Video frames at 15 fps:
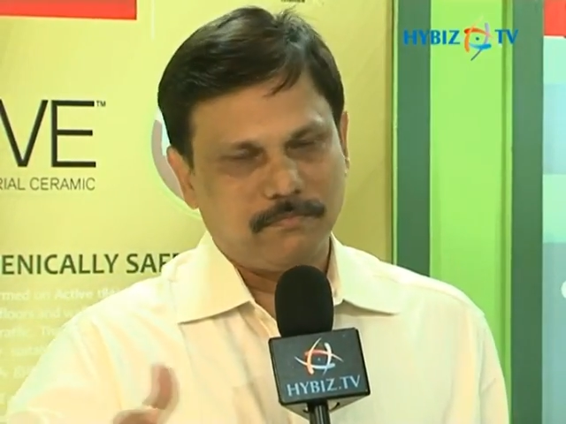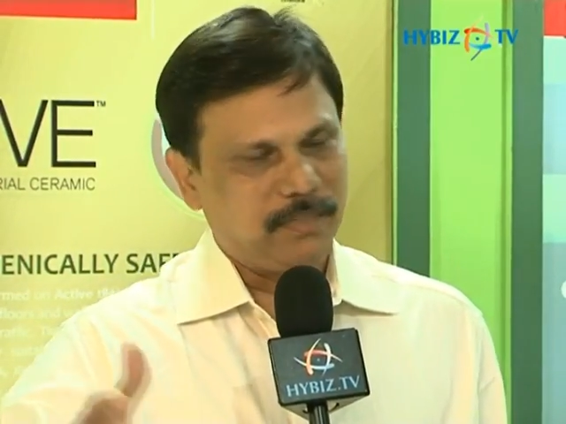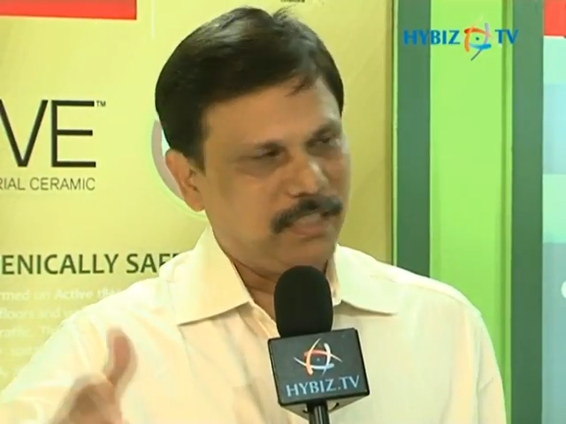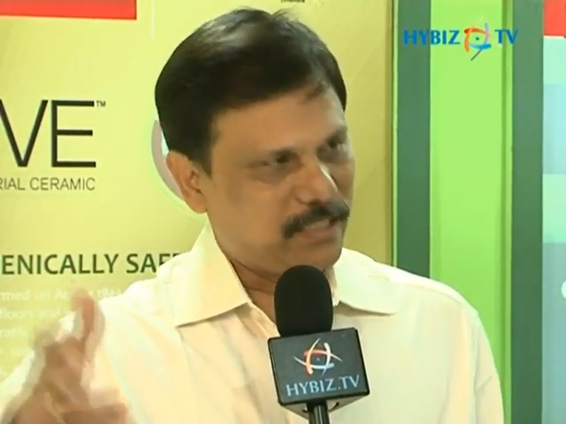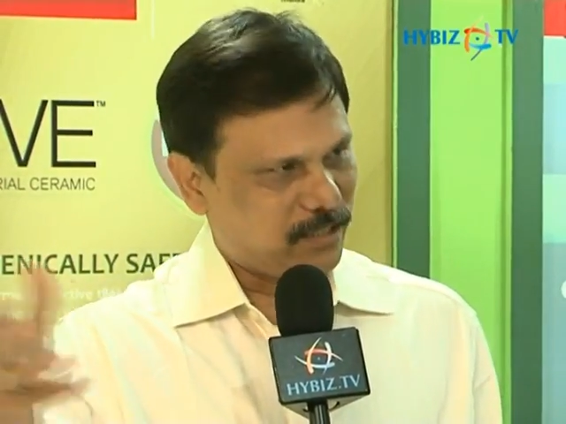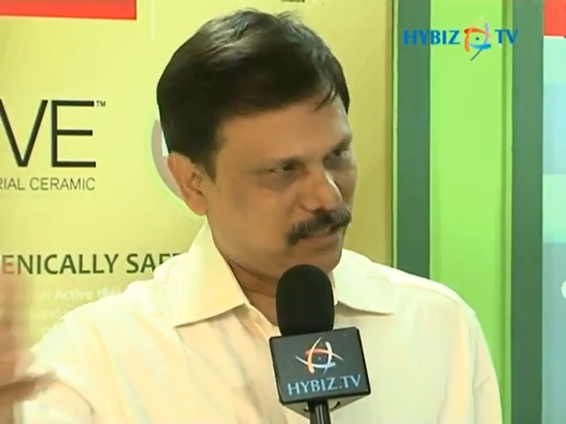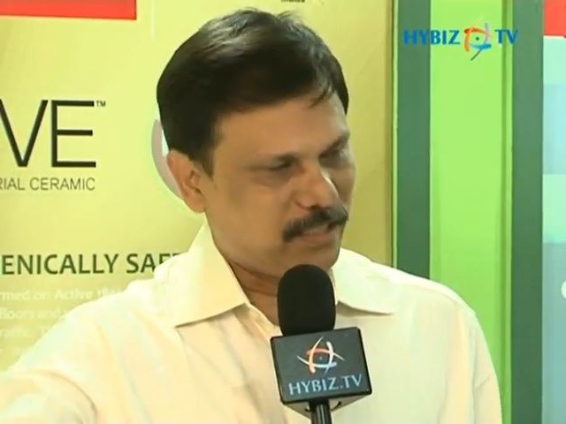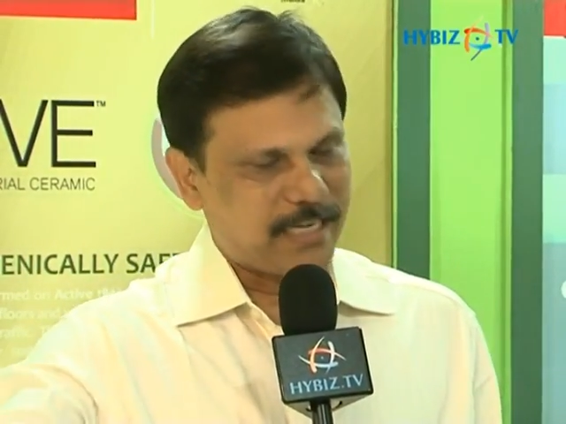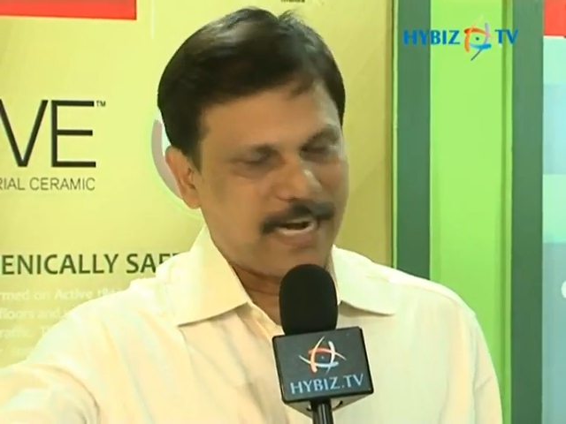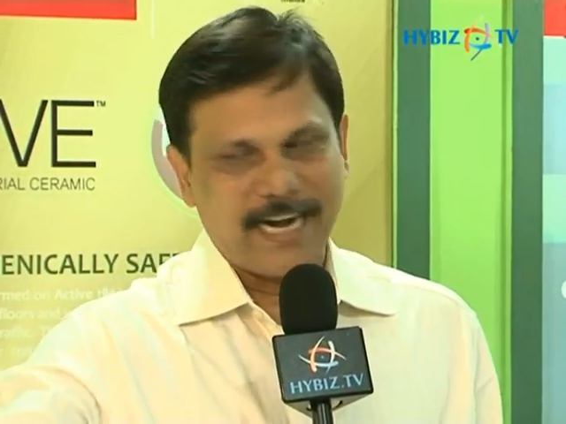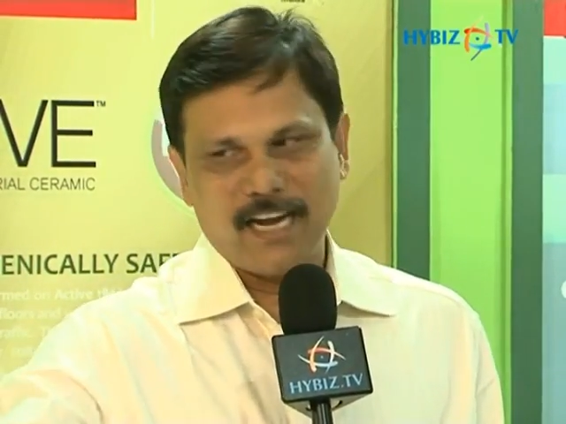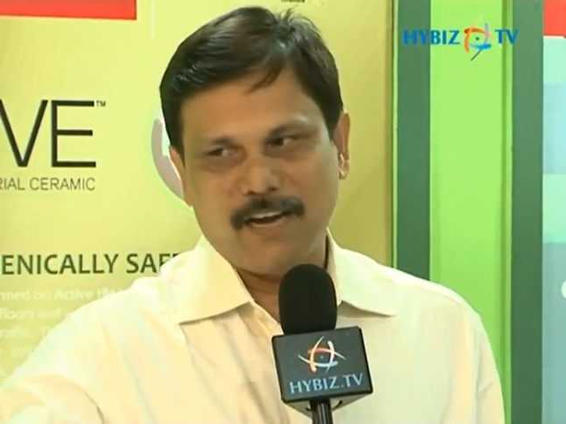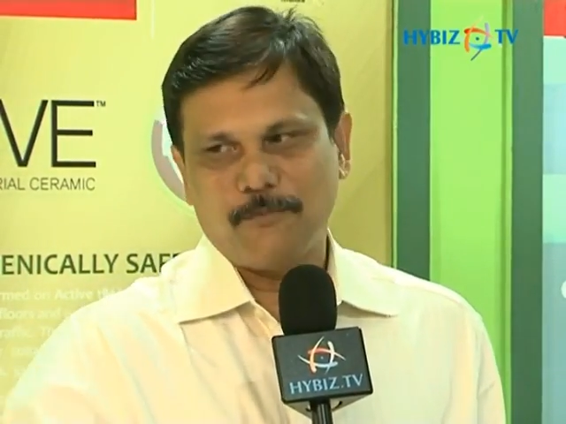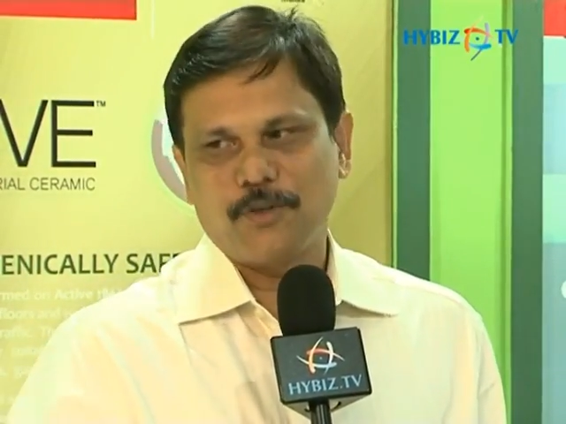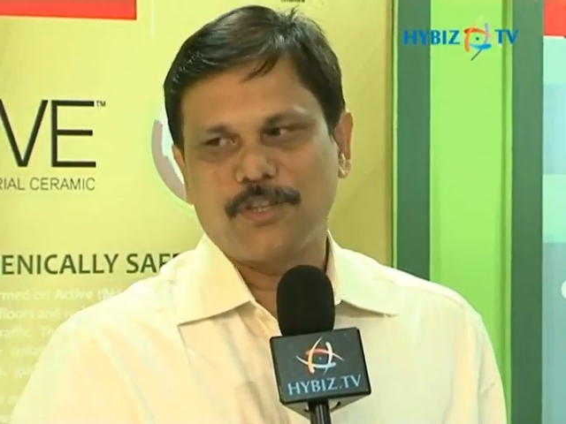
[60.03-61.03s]
this tied
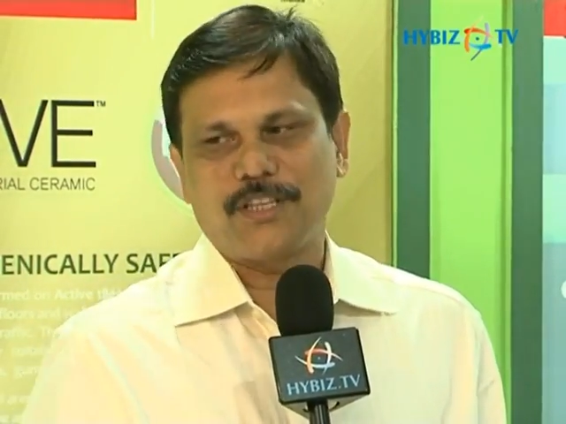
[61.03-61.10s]
up with